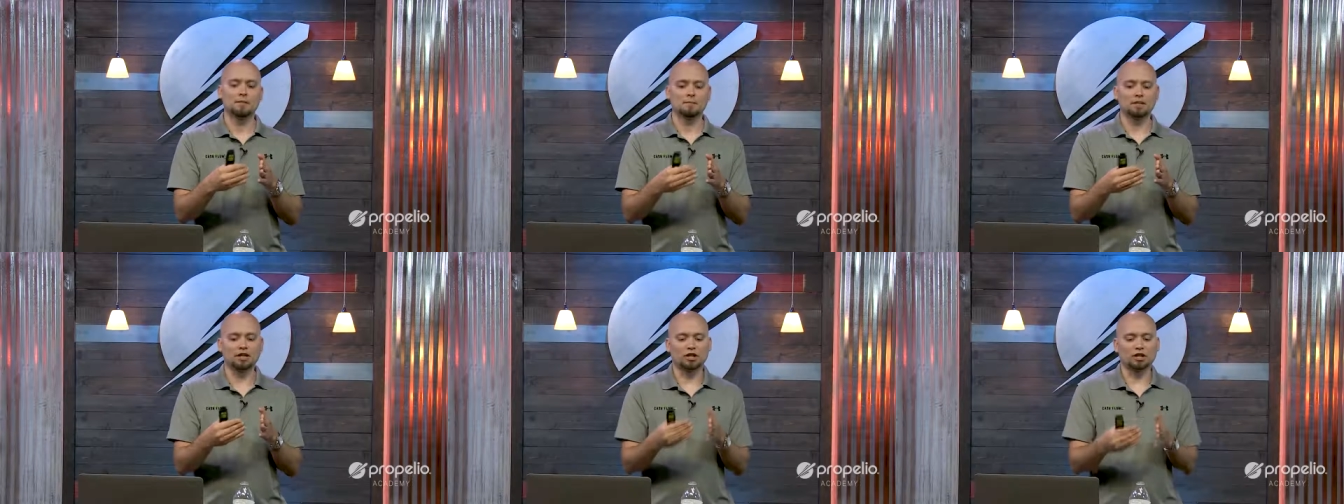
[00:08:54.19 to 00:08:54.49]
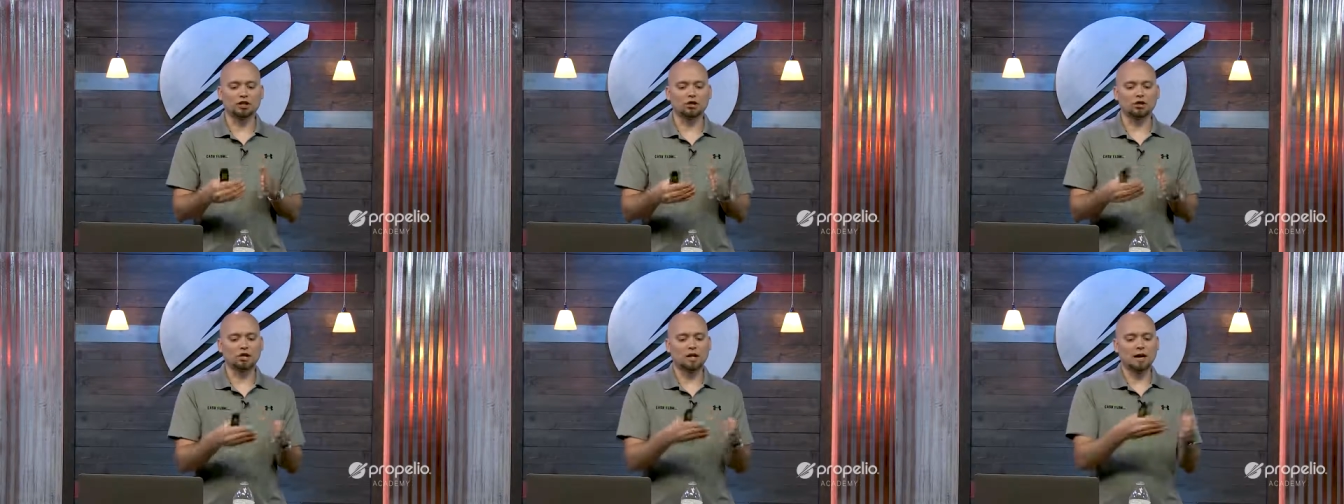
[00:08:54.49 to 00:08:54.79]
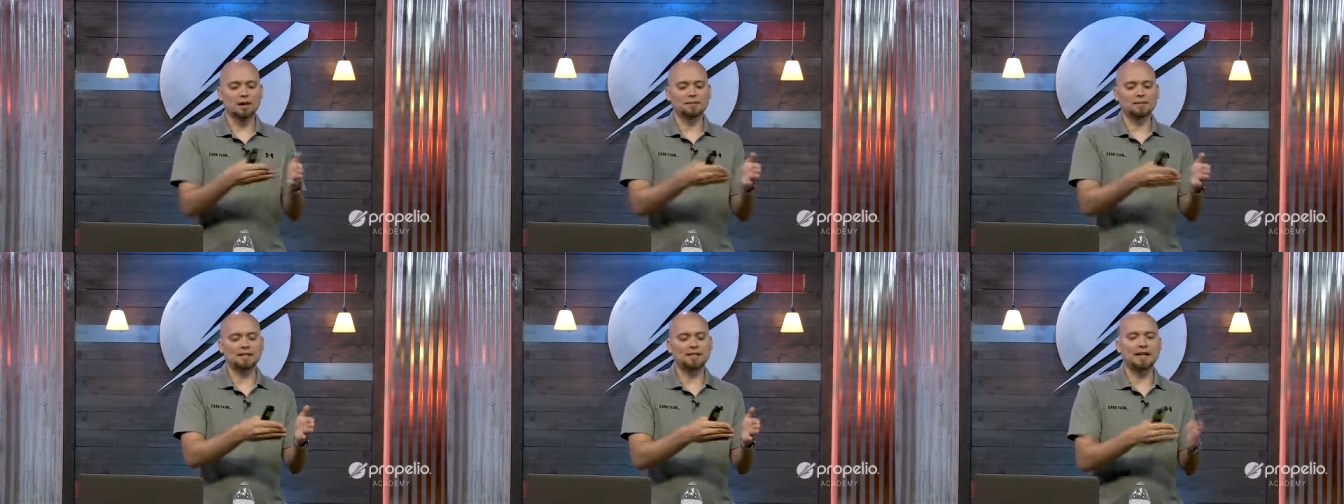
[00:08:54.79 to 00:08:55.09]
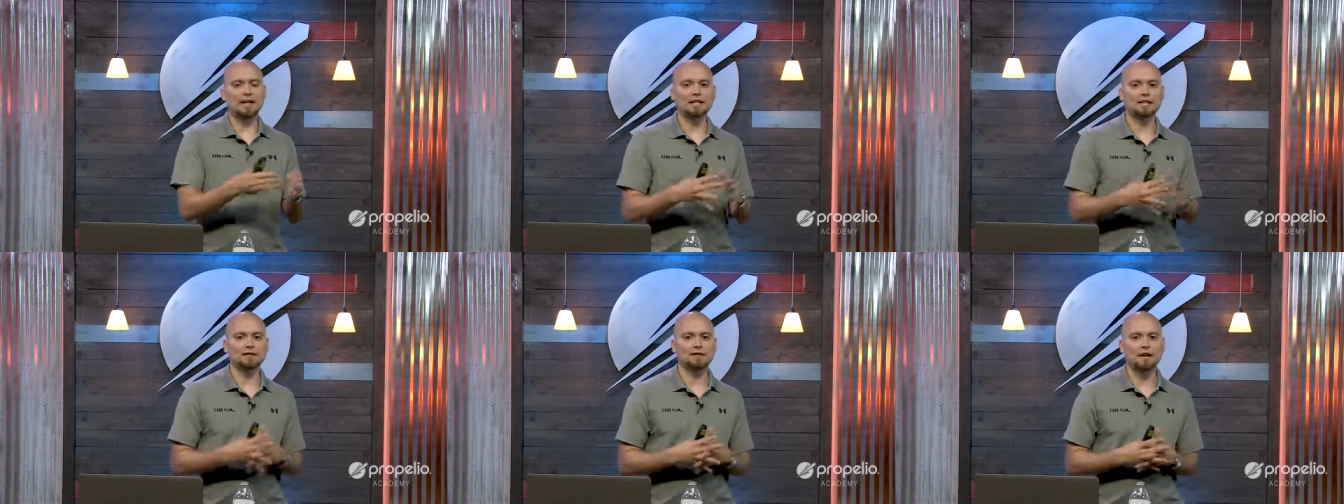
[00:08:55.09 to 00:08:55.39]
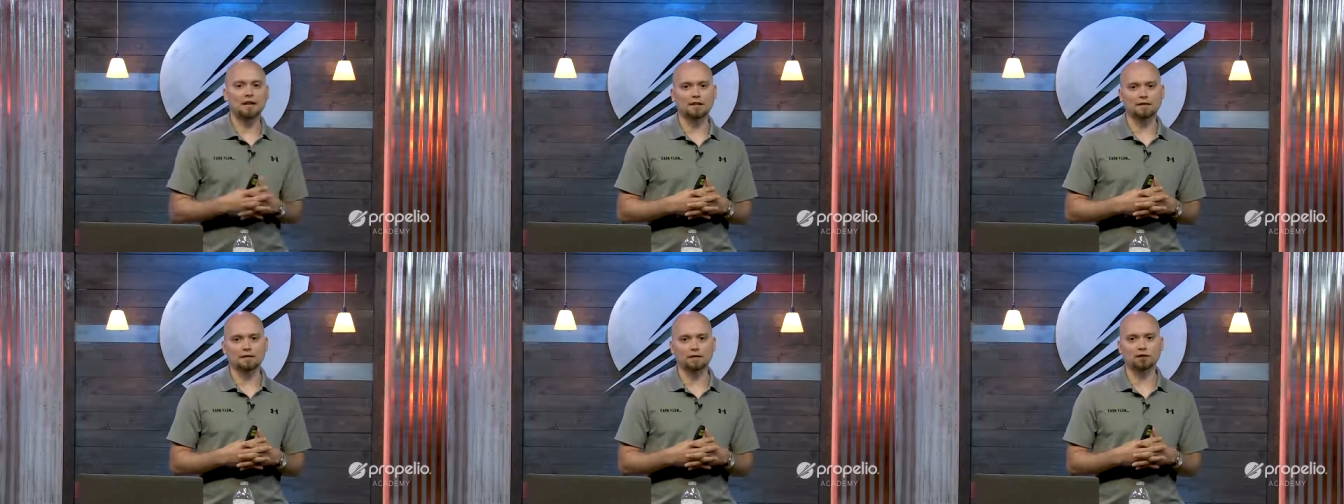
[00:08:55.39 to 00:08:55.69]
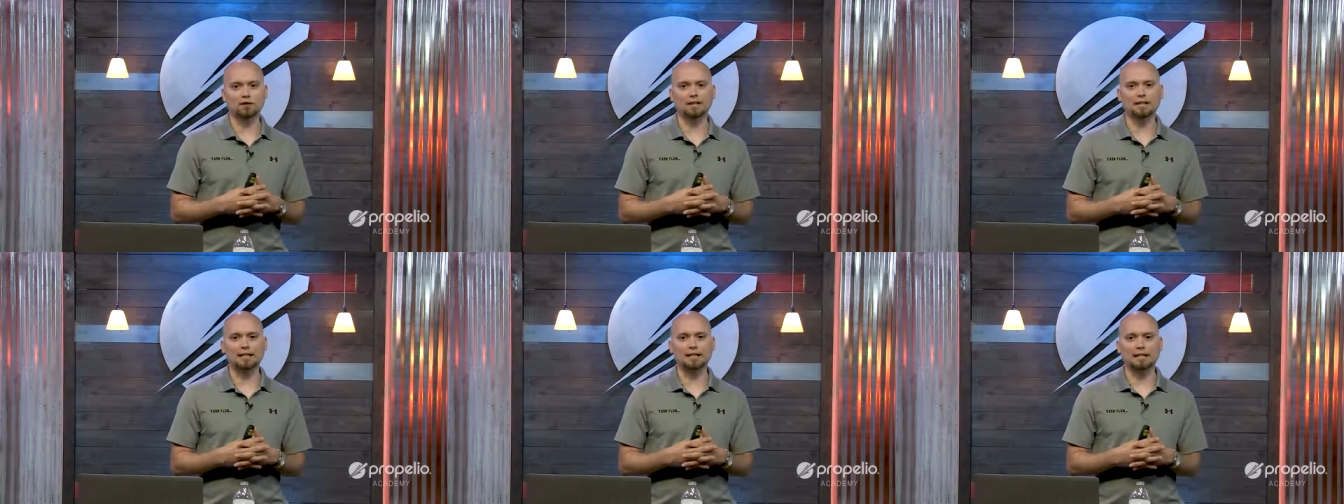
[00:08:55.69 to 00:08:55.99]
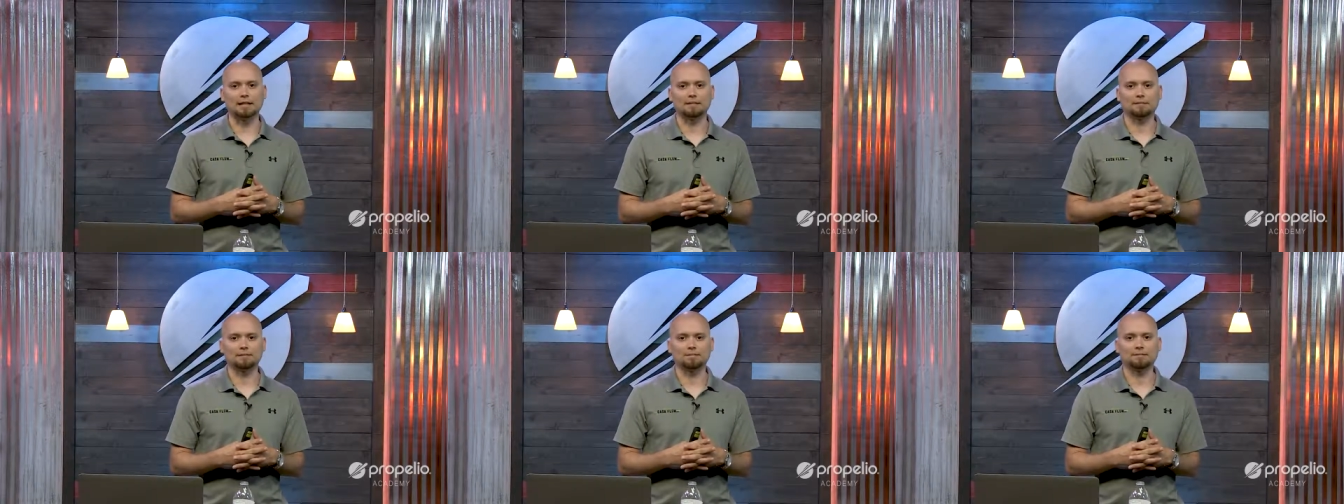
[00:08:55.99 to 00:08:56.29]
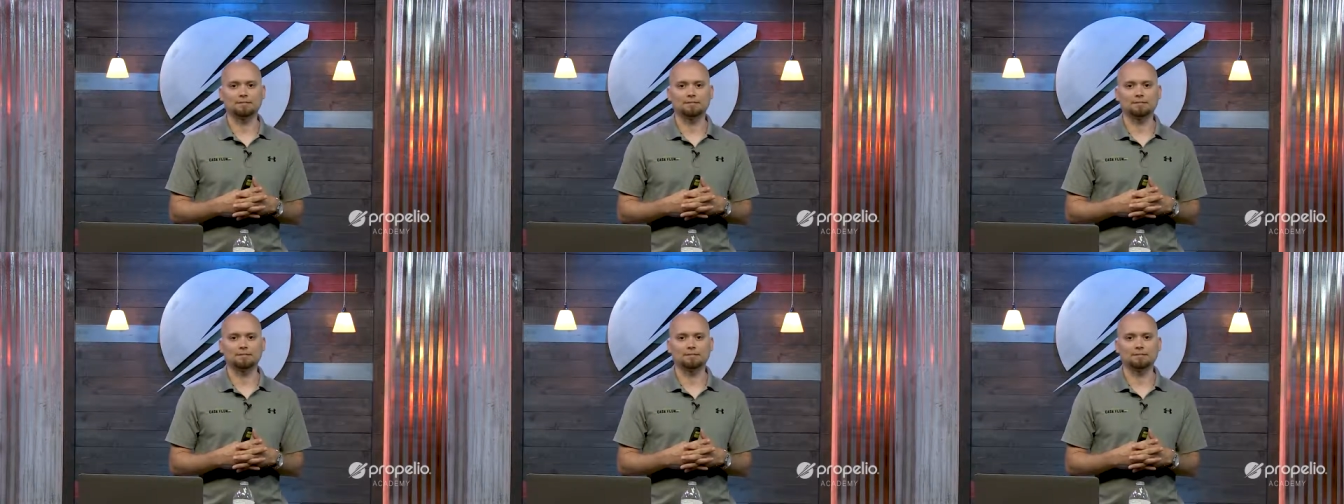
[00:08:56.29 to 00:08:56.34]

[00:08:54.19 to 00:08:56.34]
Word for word: but it's your job to satisfy the first lien.